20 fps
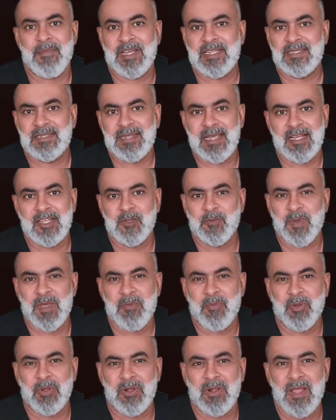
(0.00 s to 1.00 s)

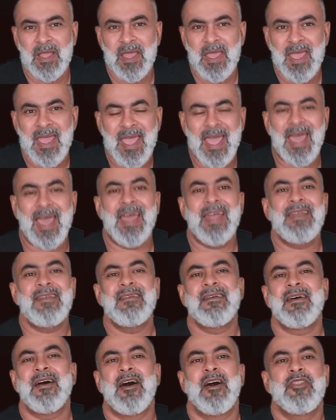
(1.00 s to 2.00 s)
salespeople, and
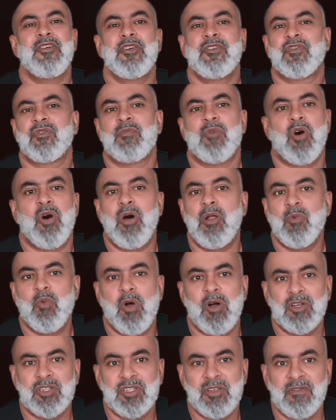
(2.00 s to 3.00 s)
others from all
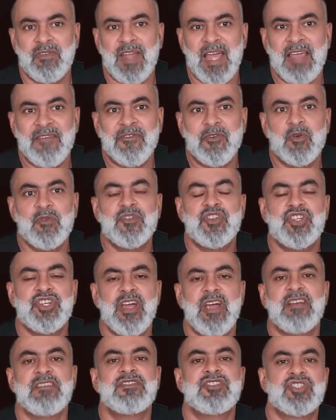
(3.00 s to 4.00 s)
walks of life who've
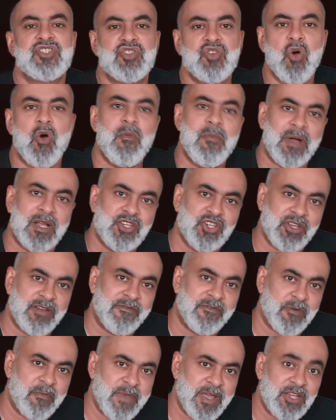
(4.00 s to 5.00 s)
shared so much
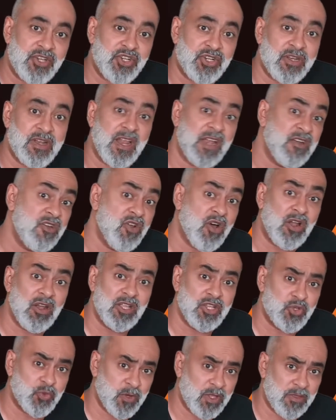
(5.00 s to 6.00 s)
information and
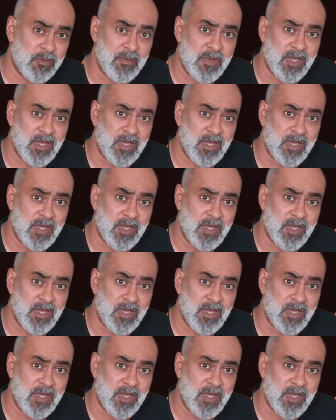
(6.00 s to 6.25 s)
knowledge with me.